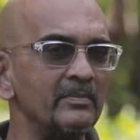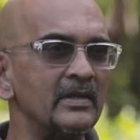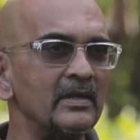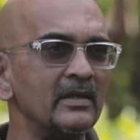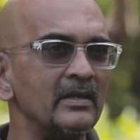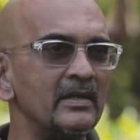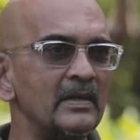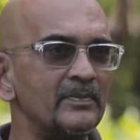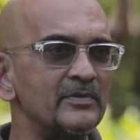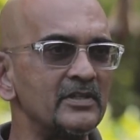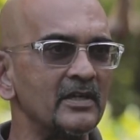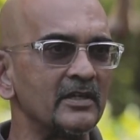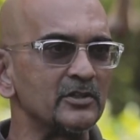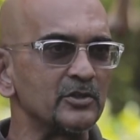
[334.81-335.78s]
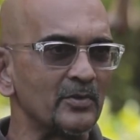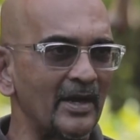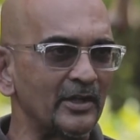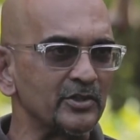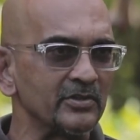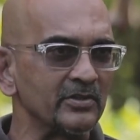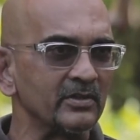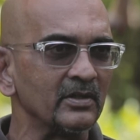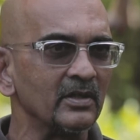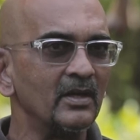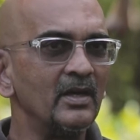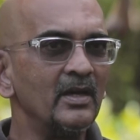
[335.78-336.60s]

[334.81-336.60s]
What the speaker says: mean deep sea extraction,